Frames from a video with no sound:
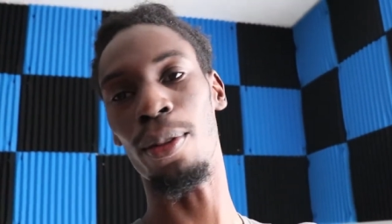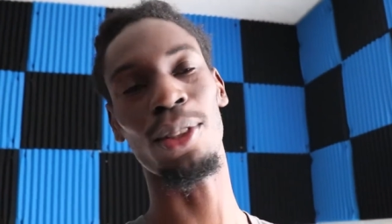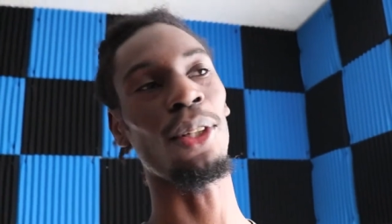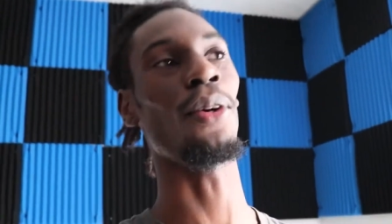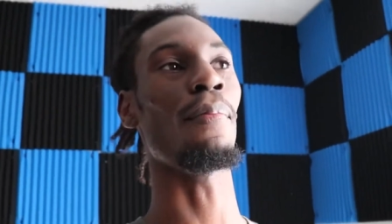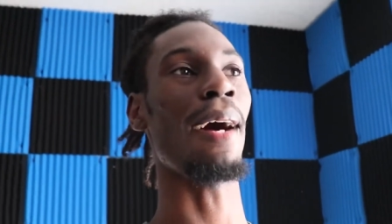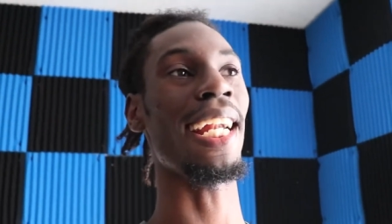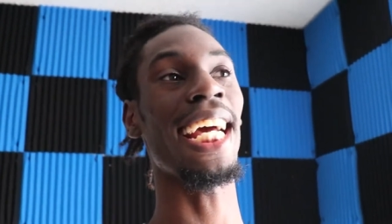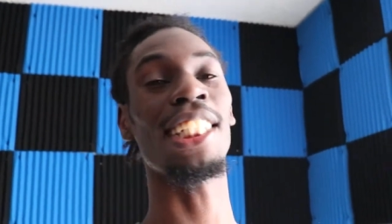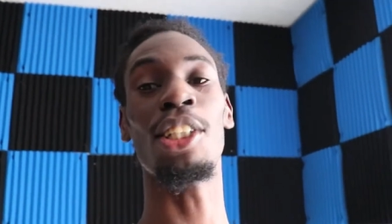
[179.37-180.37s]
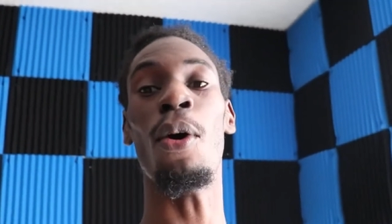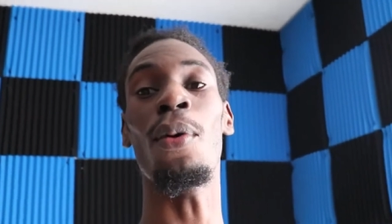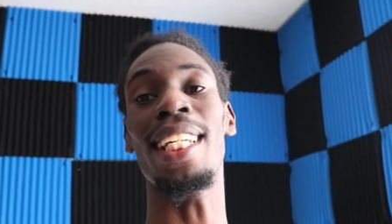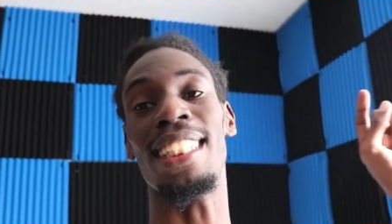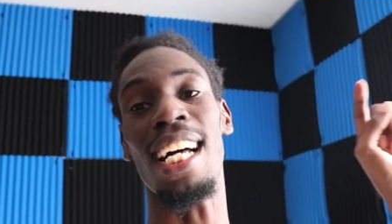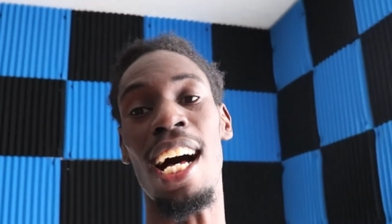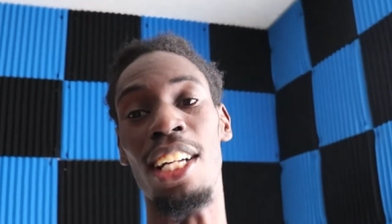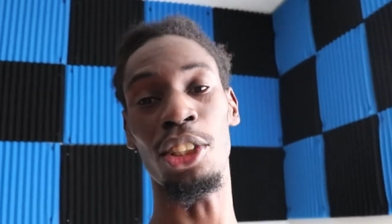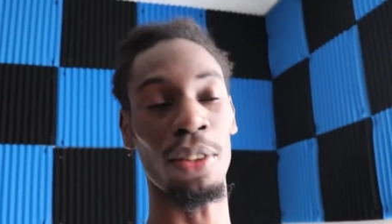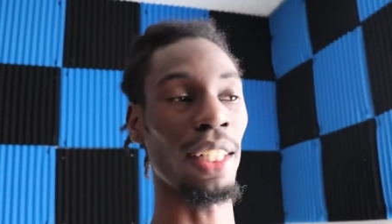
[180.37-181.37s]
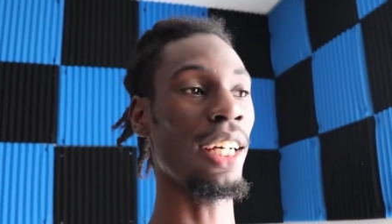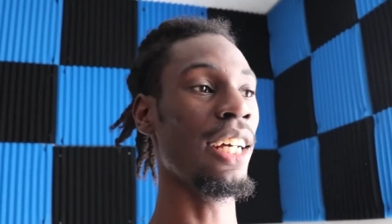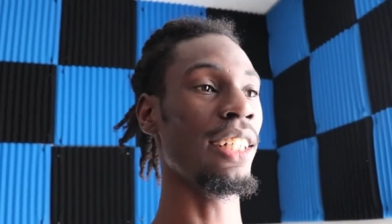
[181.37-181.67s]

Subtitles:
So my next goal is 100.